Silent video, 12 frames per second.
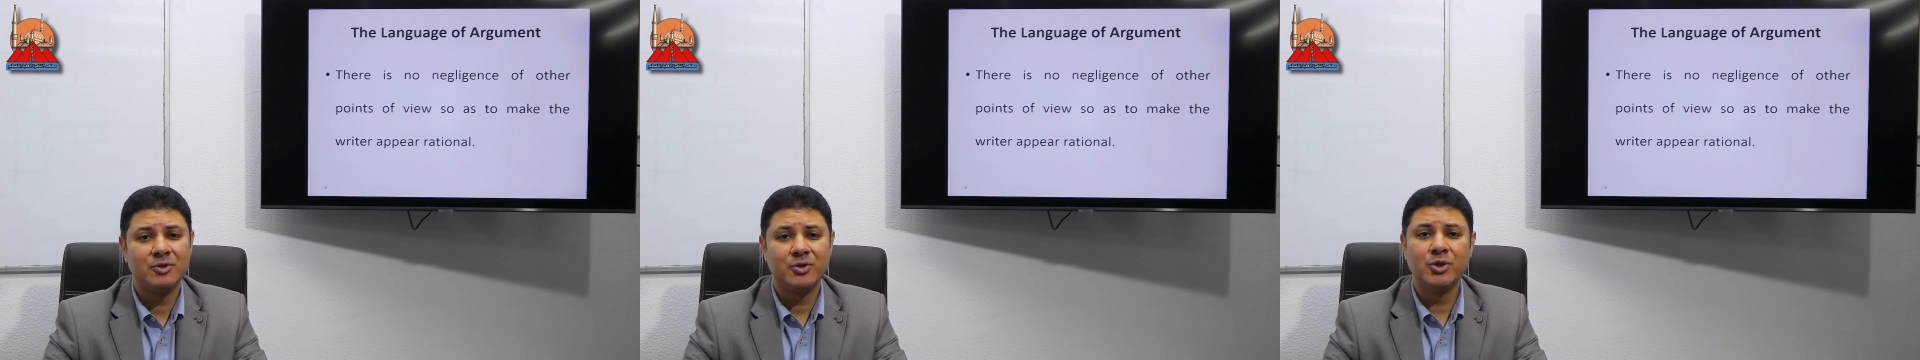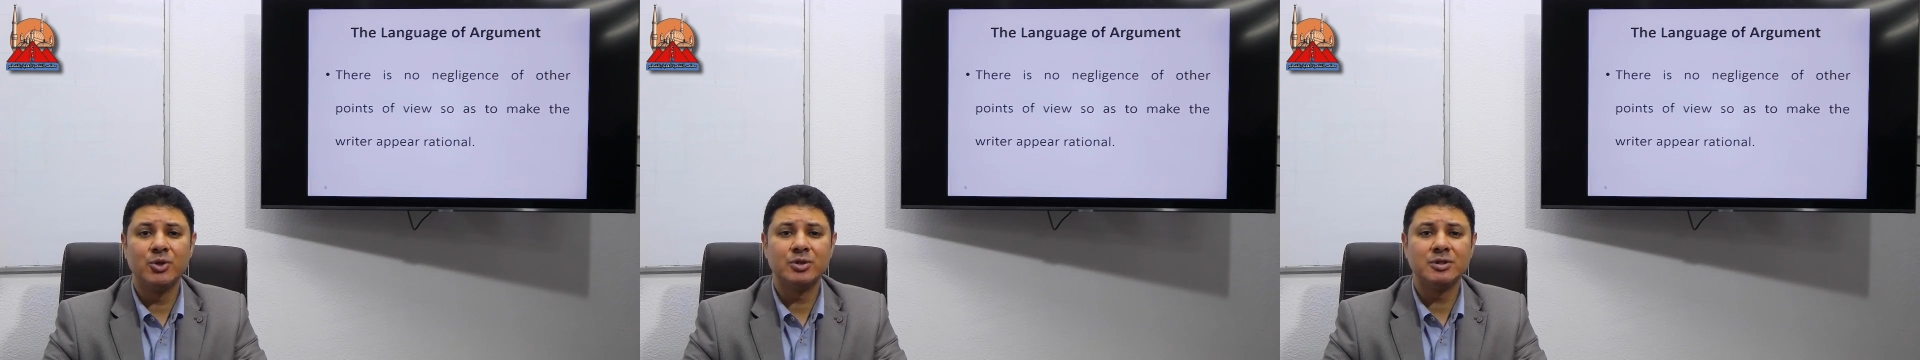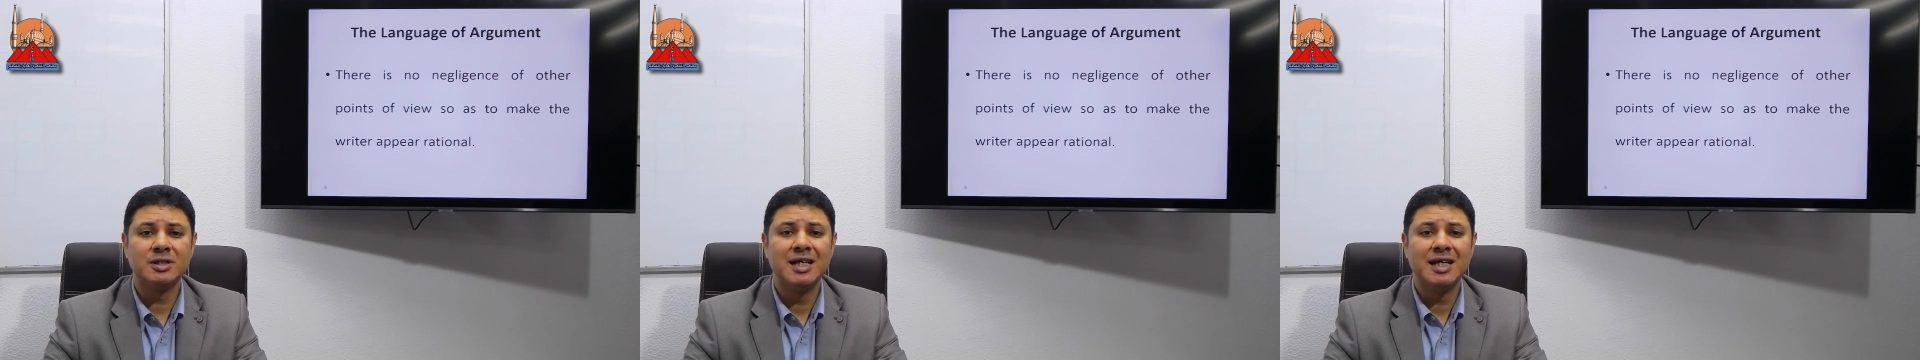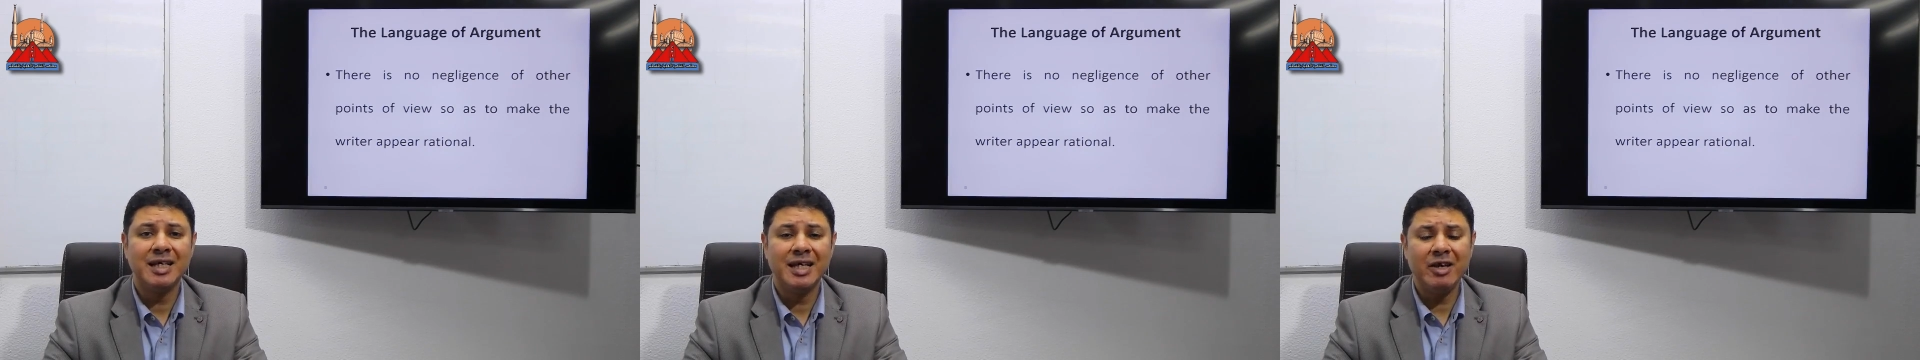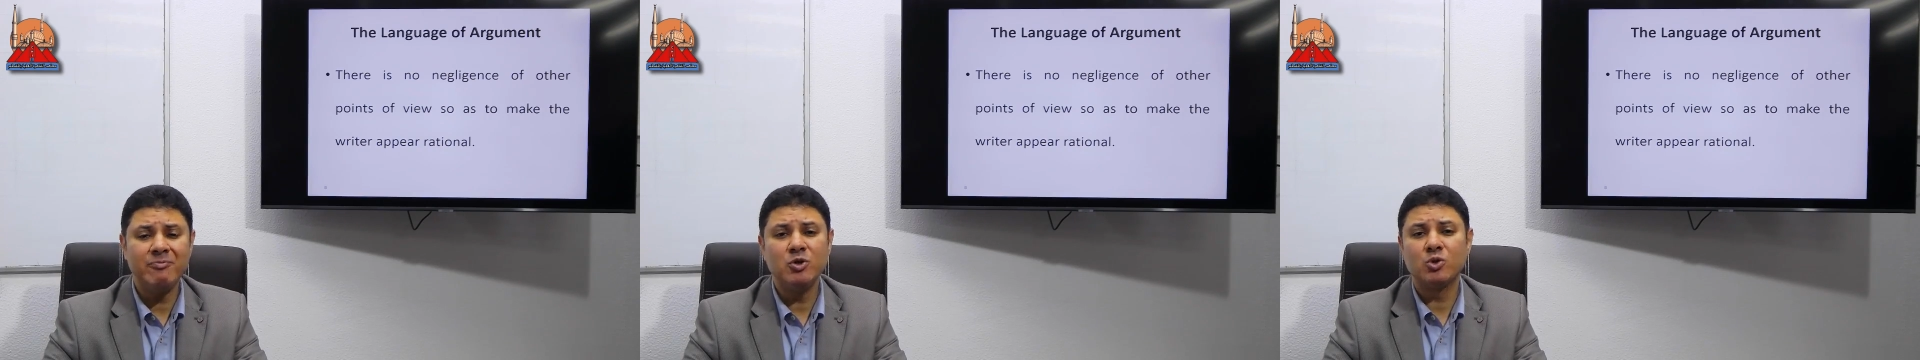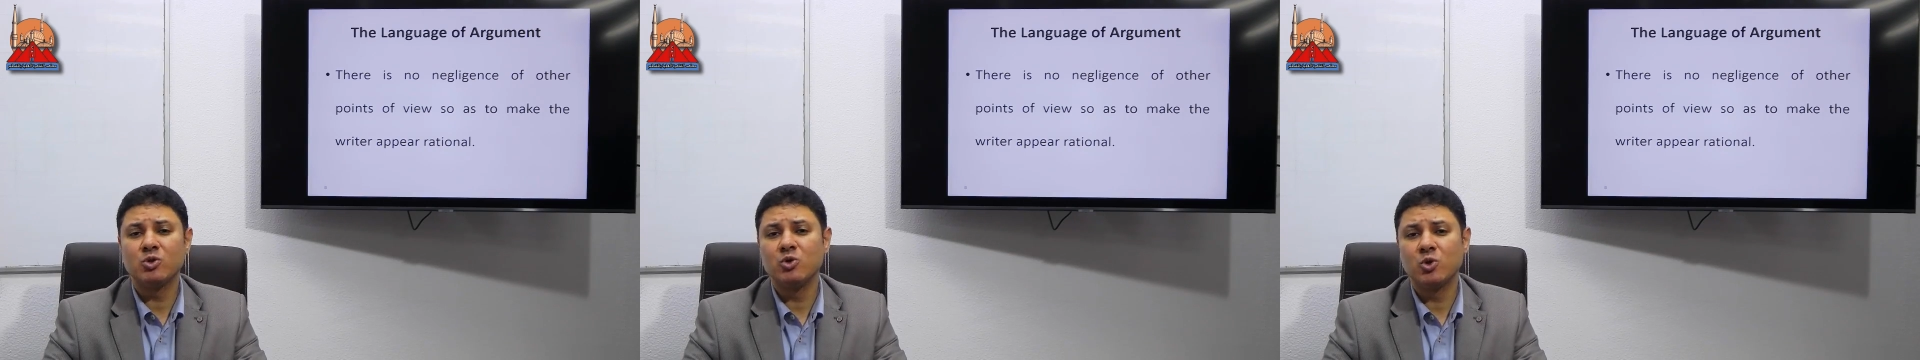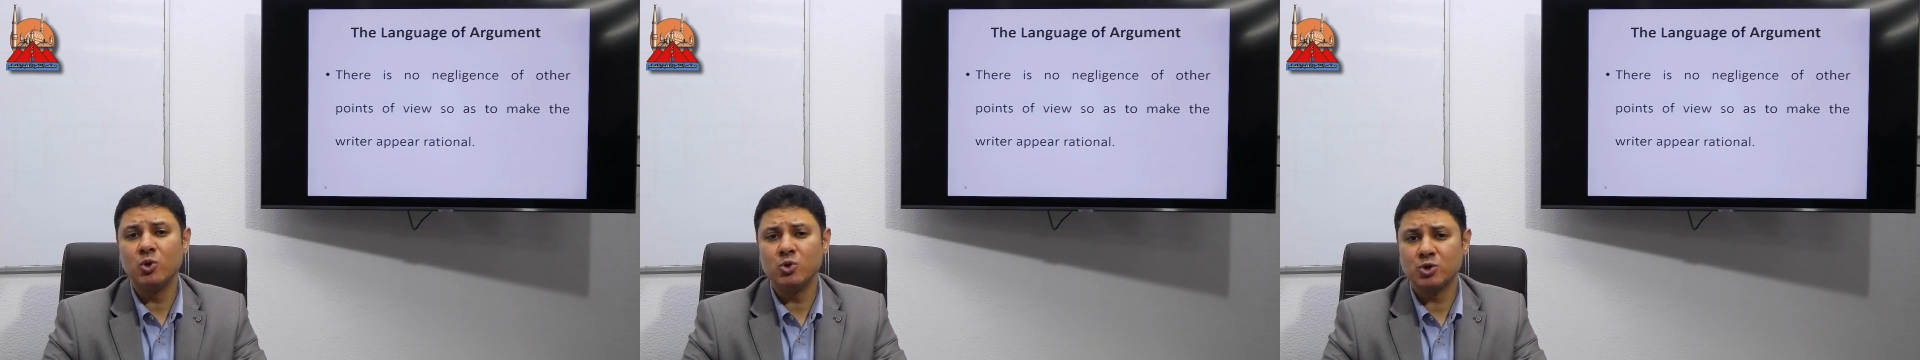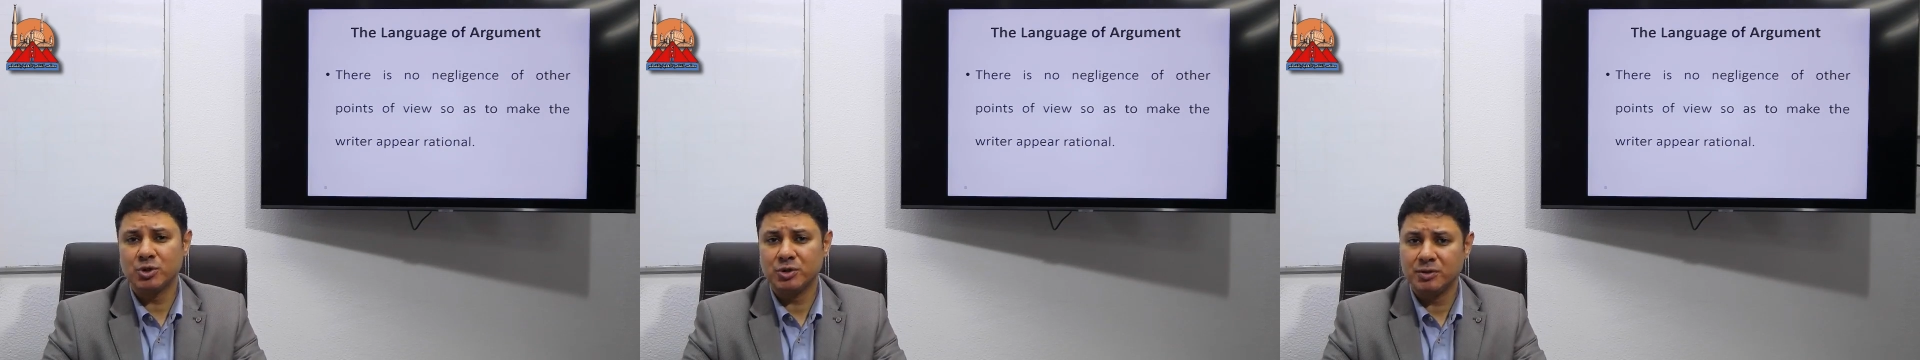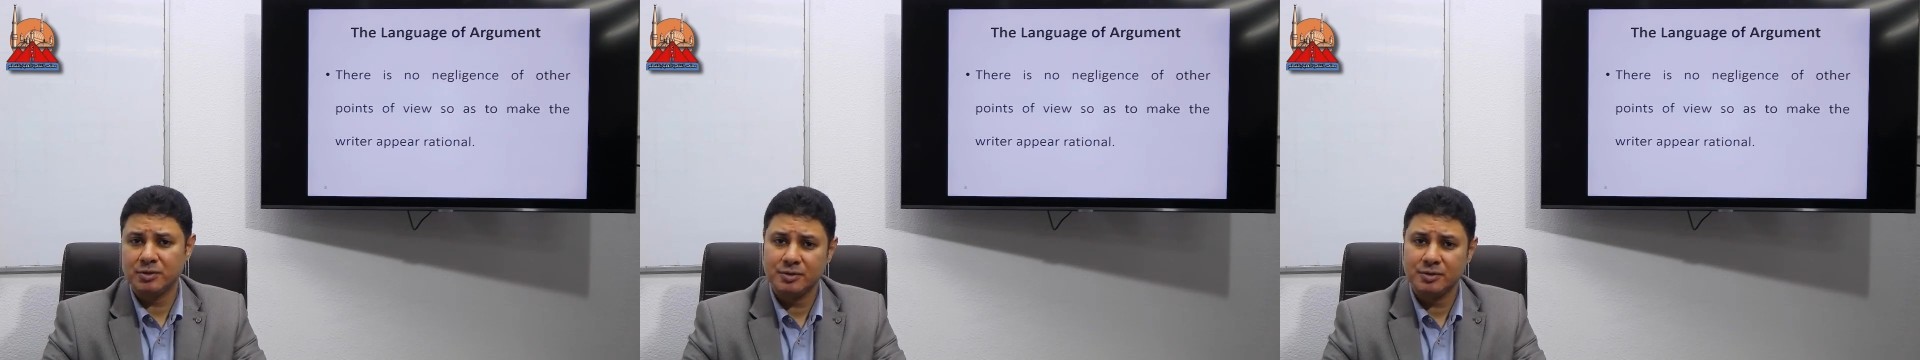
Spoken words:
third, give me your conclusion.